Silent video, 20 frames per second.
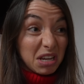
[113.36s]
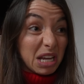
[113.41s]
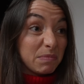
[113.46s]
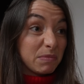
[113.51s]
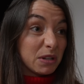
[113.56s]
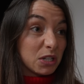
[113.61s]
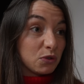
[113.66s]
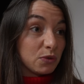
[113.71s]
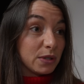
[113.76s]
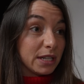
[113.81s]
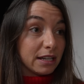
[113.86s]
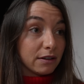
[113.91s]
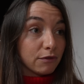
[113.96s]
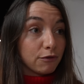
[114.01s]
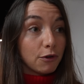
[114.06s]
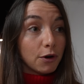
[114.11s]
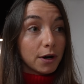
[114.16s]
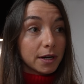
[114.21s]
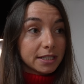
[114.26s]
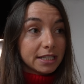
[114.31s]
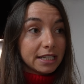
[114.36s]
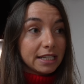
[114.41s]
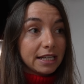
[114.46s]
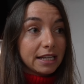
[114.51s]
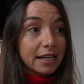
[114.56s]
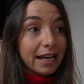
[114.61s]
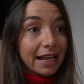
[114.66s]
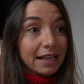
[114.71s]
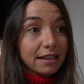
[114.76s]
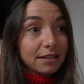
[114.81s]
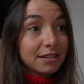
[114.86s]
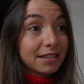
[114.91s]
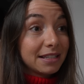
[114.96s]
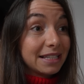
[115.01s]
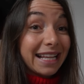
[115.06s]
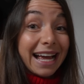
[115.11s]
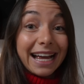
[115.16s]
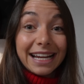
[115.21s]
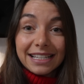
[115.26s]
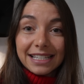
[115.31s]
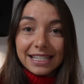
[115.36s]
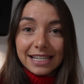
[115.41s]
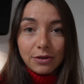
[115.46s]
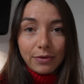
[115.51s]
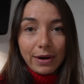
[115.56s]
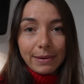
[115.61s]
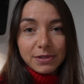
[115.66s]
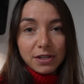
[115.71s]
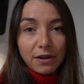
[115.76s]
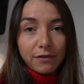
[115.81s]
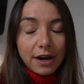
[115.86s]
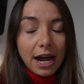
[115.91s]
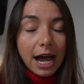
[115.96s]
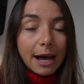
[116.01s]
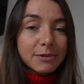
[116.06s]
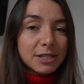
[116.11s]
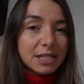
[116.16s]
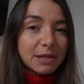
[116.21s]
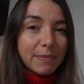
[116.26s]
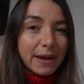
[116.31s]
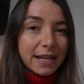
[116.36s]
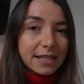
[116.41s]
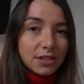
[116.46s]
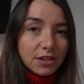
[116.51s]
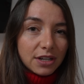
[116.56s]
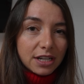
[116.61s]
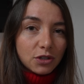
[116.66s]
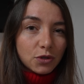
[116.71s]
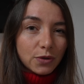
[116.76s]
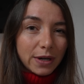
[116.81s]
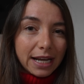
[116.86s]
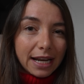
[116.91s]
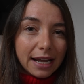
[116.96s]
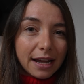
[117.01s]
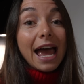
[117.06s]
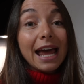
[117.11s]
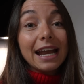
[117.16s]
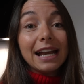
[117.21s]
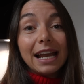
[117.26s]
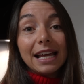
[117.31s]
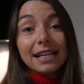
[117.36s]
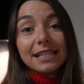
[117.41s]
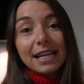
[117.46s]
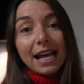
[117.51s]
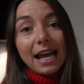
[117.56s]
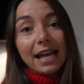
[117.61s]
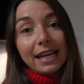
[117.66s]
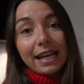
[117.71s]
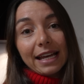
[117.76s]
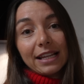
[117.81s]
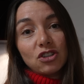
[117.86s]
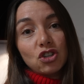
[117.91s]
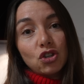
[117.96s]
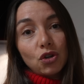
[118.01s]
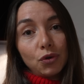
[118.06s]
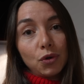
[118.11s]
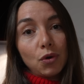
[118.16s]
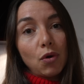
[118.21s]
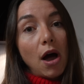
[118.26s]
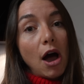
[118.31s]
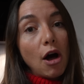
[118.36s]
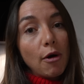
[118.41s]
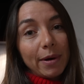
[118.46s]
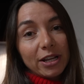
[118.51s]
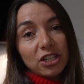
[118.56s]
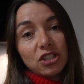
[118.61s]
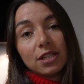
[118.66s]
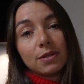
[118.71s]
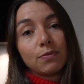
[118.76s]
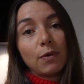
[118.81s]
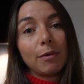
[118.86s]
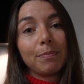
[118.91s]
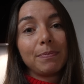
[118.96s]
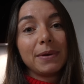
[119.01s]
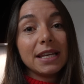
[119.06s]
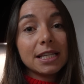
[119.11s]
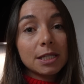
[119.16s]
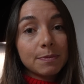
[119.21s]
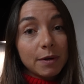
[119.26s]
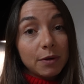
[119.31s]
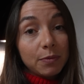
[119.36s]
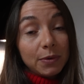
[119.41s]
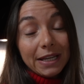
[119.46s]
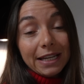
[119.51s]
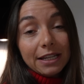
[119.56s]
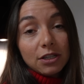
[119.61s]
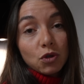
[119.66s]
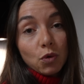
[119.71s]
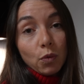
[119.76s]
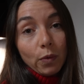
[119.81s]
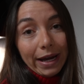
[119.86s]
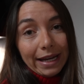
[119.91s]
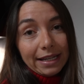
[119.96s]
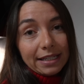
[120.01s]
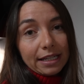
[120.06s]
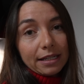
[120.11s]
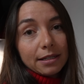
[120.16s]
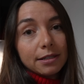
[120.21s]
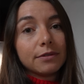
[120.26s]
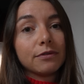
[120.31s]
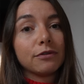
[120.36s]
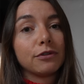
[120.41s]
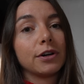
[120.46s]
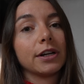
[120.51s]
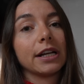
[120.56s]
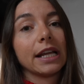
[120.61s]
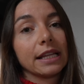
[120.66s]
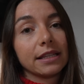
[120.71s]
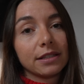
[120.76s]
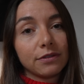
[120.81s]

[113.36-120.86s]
in between 40 and 90 grams of carbs, depends on the training, and later I can show you how much is one piece, but we need to weight it for that